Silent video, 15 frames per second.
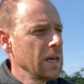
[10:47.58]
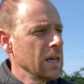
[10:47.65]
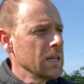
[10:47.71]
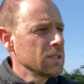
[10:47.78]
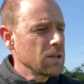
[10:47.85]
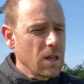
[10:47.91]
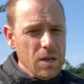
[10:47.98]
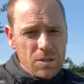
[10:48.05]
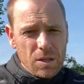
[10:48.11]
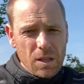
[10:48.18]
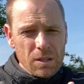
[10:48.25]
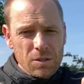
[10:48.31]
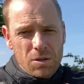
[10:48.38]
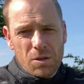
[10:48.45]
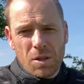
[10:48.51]
So those are the
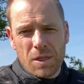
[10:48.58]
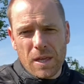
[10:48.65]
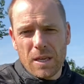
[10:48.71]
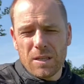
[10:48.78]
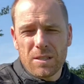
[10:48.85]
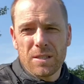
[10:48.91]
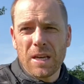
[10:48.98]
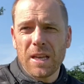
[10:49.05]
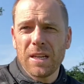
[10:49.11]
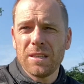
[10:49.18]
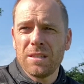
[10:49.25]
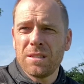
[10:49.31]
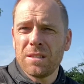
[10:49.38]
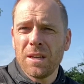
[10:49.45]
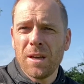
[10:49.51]
two things that
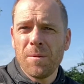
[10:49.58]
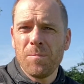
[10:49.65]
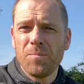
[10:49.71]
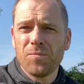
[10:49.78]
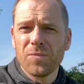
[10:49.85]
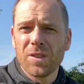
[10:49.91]
is for